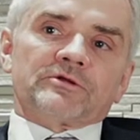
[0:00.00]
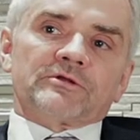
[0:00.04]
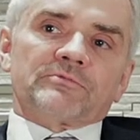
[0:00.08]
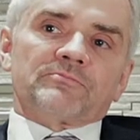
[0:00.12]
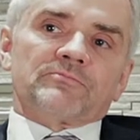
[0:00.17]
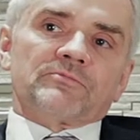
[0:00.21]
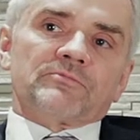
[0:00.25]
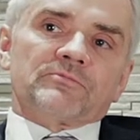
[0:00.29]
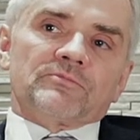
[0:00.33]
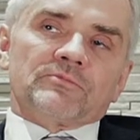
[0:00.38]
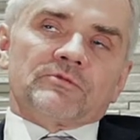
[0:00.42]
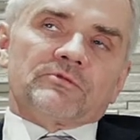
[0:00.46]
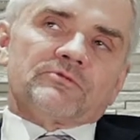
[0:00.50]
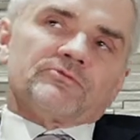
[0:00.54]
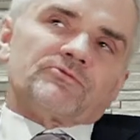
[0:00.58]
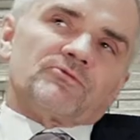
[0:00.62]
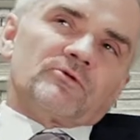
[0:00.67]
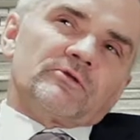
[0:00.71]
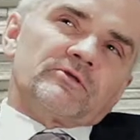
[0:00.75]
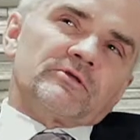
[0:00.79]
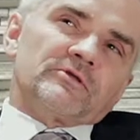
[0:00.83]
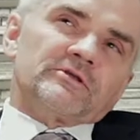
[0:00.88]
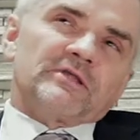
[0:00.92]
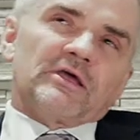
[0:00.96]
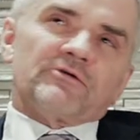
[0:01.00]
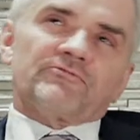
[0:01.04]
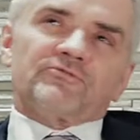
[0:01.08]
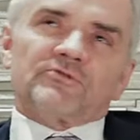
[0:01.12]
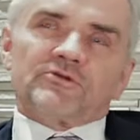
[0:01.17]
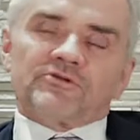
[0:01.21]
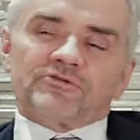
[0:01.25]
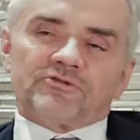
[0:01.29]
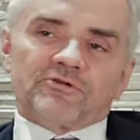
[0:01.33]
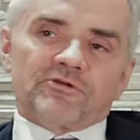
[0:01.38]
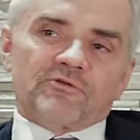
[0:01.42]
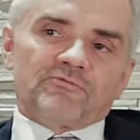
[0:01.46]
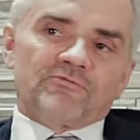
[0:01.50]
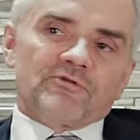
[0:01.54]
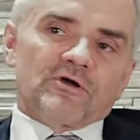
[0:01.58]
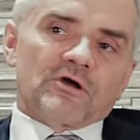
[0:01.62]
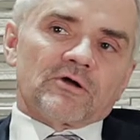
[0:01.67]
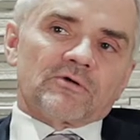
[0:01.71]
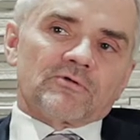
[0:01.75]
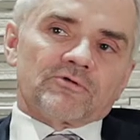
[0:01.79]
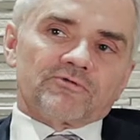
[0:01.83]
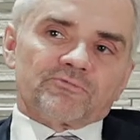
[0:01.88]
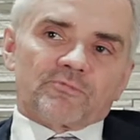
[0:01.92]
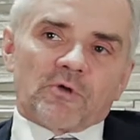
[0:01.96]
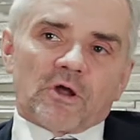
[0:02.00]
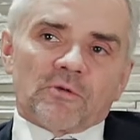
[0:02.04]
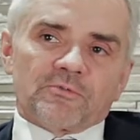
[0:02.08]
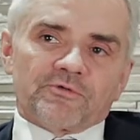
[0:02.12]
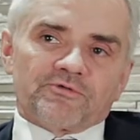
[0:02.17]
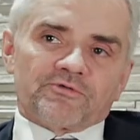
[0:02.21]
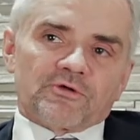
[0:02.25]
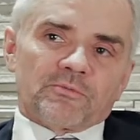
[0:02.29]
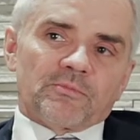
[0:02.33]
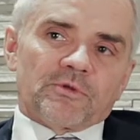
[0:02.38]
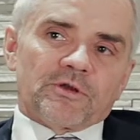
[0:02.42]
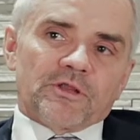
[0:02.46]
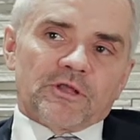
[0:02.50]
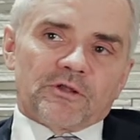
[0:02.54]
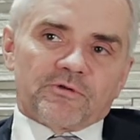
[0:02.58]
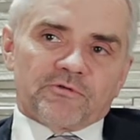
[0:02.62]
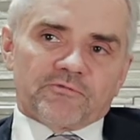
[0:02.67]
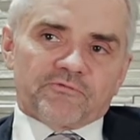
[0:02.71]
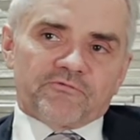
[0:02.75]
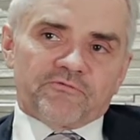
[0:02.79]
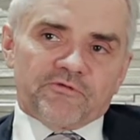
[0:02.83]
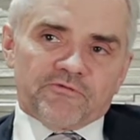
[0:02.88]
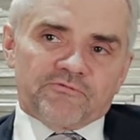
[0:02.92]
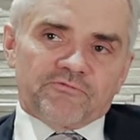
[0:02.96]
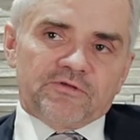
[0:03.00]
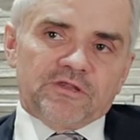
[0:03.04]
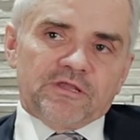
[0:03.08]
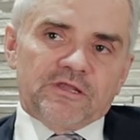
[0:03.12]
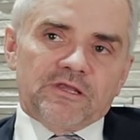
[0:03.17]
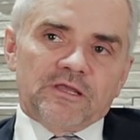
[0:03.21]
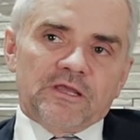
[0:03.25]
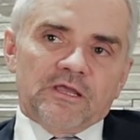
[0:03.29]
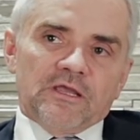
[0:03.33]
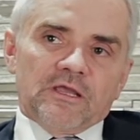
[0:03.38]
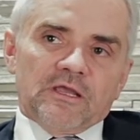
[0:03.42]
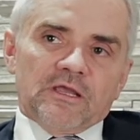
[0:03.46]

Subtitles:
and it's sort of the definition of younger is probably somebody under 50,